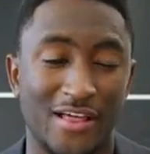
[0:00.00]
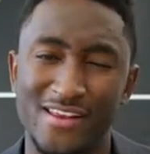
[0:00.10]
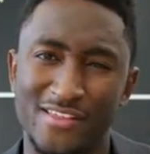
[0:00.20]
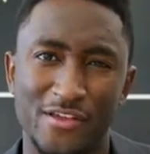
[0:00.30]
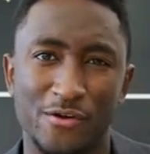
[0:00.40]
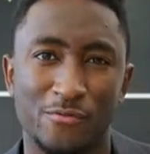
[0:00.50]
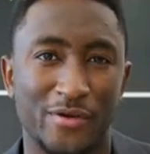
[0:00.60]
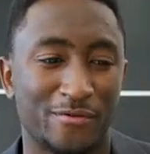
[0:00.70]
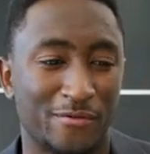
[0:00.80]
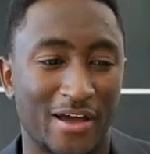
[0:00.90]
a lot of the year
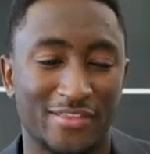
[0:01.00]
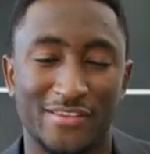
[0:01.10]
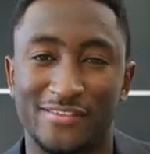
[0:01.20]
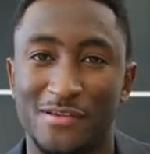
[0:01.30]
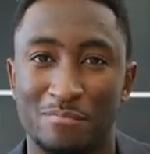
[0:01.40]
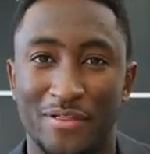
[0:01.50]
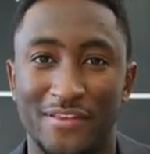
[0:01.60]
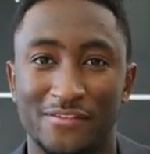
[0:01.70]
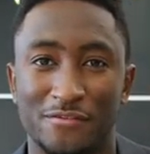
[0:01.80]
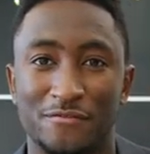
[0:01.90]
we got these
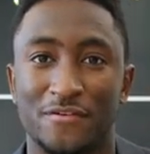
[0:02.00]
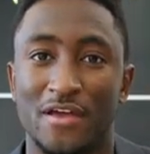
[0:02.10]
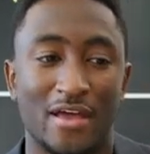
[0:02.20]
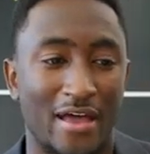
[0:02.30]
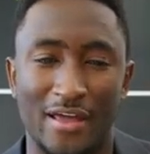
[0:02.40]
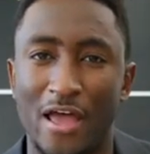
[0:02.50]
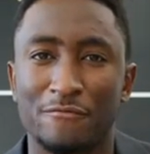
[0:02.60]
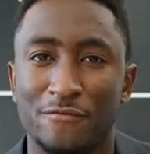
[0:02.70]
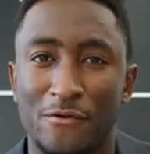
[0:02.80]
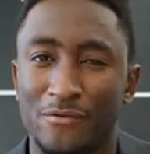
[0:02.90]
complaints of
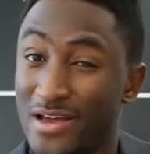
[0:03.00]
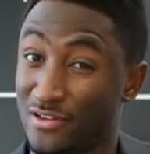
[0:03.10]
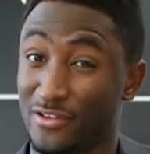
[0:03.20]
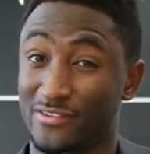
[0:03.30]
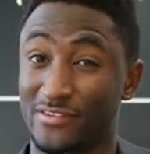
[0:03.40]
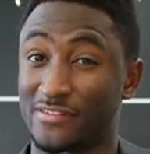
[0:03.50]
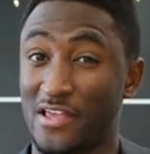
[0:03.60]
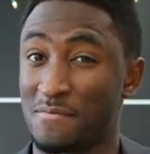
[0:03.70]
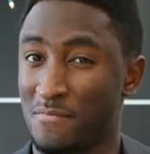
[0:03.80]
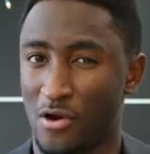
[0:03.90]
every phone kind of looks the
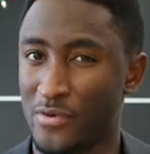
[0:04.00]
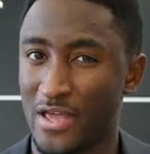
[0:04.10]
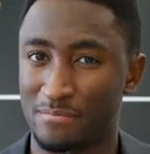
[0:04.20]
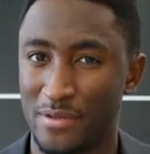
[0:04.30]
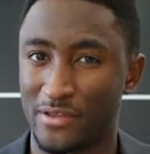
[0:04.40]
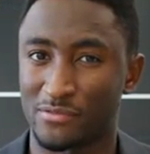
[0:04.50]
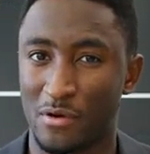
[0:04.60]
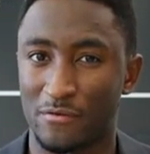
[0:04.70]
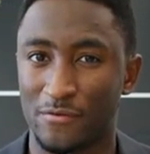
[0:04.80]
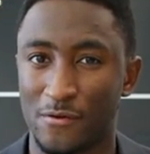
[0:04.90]
same. Are we at peak
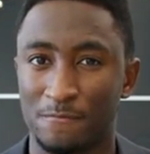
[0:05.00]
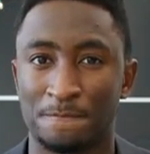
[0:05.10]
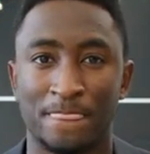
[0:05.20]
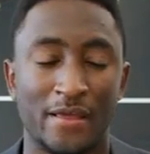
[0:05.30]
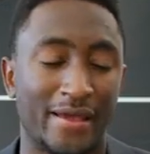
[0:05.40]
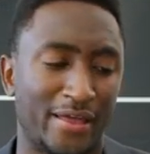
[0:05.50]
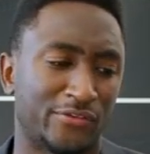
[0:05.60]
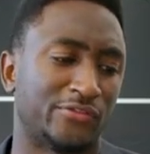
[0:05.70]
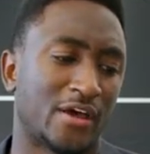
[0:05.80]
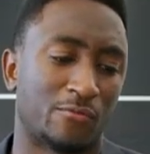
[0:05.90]
smartphone? And
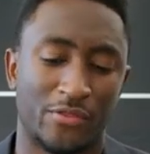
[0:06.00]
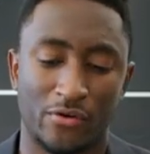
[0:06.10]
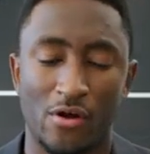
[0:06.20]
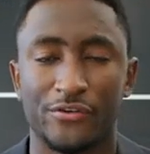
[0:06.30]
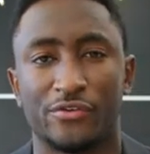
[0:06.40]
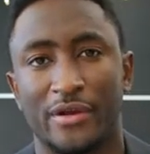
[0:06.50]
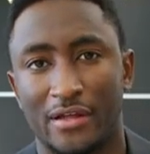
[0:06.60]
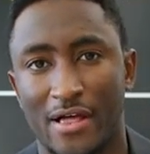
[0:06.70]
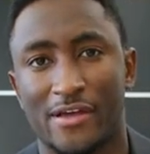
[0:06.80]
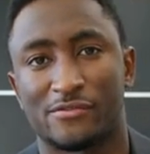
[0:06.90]
this is kind of when they're all doing
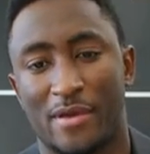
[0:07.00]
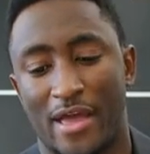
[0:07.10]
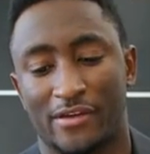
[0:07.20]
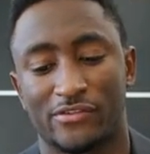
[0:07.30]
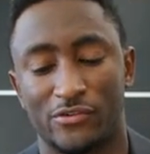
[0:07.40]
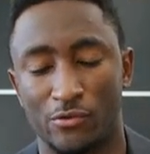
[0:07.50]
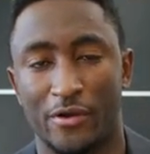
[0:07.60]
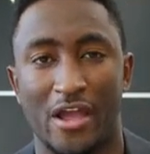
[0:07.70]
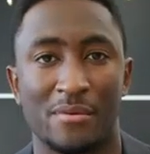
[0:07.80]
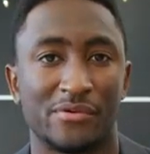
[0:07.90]
glass backs, dual
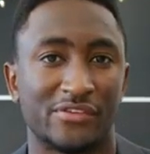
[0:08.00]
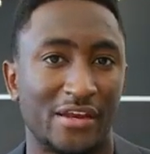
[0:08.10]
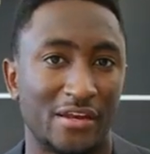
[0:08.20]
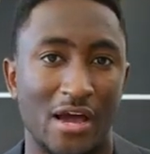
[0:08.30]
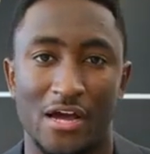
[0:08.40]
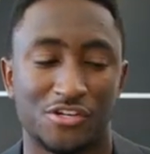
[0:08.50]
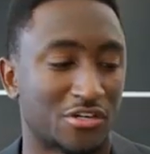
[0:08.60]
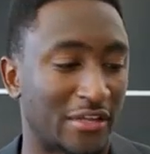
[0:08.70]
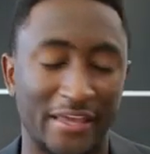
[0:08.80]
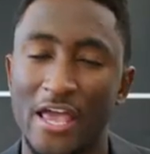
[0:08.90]
cameras, and a
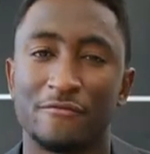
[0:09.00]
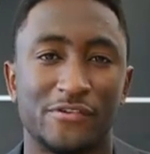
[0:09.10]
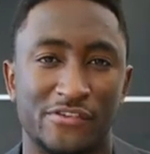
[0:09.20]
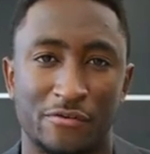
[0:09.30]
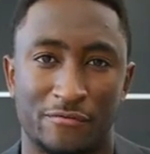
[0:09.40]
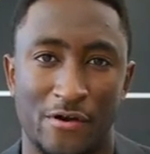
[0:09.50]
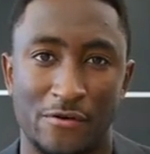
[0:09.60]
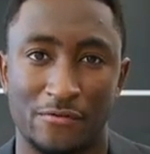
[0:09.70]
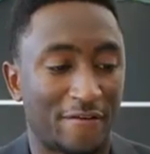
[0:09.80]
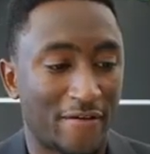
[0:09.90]
notch, like every single
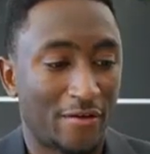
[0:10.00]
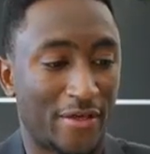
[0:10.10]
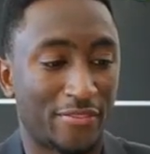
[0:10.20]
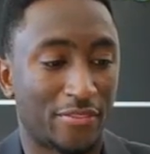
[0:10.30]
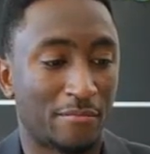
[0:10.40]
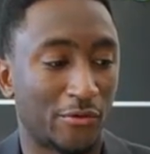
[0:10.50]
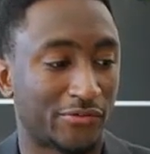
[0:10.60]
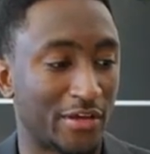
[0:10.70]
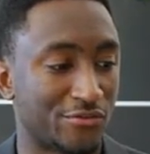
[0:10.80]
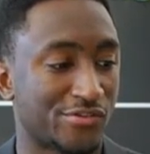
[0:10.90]
phone. But I found that the
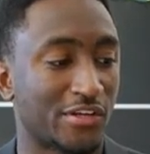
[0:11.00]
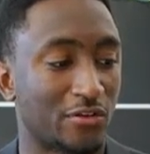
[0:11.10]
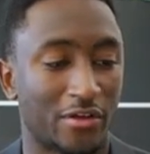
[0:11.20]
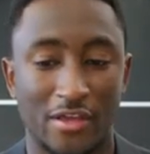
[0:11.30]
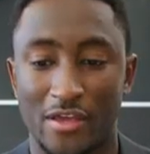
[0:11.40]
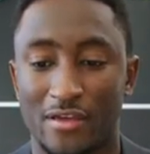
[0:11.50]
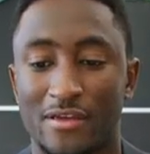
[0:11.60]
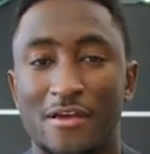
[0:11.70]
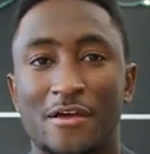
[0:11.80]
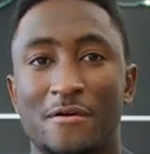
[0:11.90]
most interesting
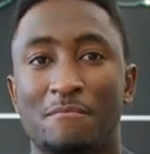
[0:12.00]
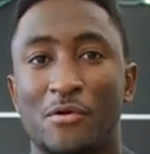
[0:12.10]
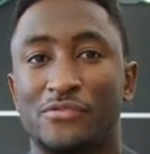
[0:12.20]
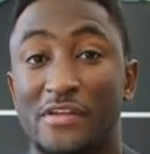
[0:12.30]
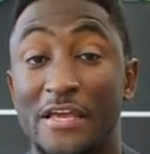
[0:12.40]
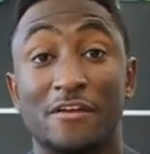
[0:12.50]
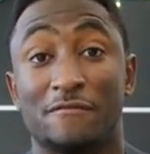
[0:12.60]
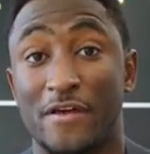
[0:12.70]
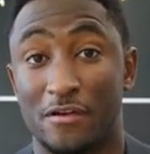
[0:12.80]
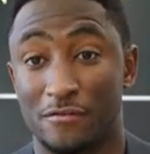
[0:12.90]
looking, most
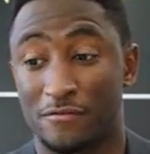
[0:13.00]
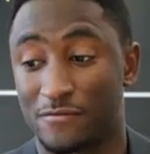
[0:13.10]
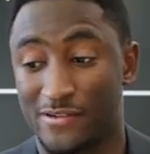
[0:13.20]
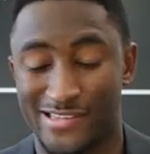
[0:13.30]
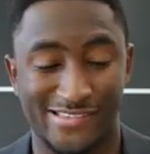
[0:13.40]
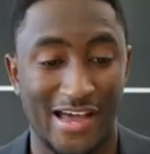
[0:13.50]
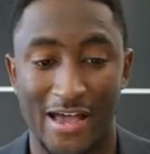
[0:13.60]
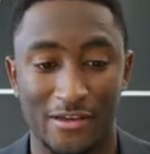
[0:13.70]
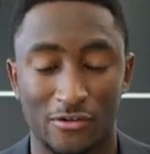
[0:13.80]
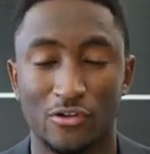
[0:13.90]
innovative
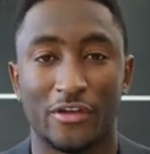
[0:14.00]
designed